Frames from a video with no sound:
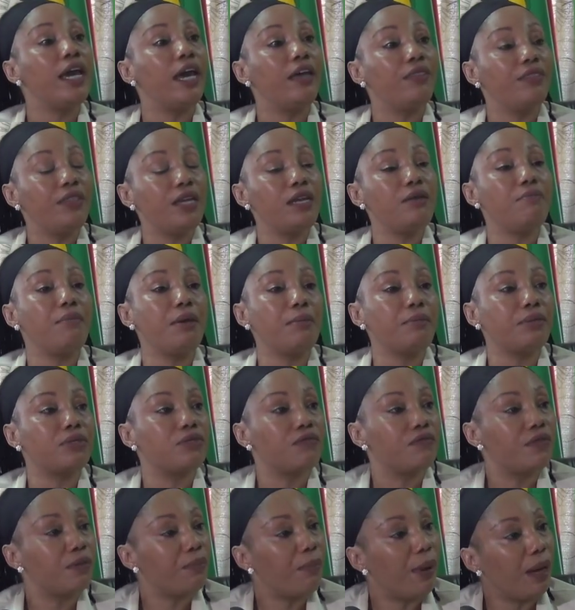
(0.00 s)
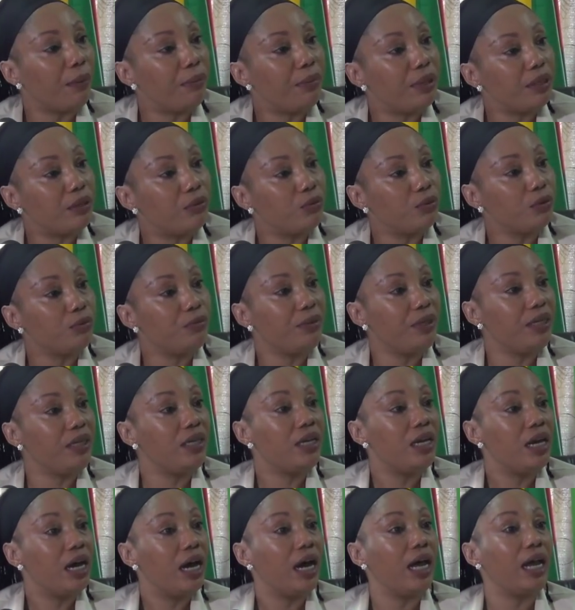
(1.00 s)
and then members of the public will
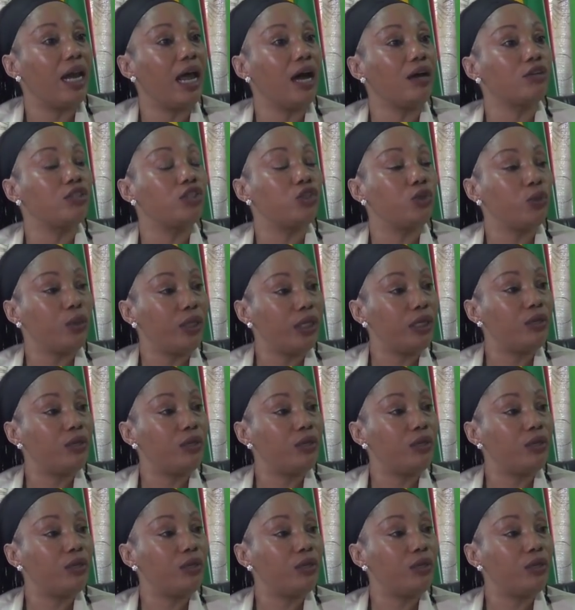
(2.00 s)
be allowed to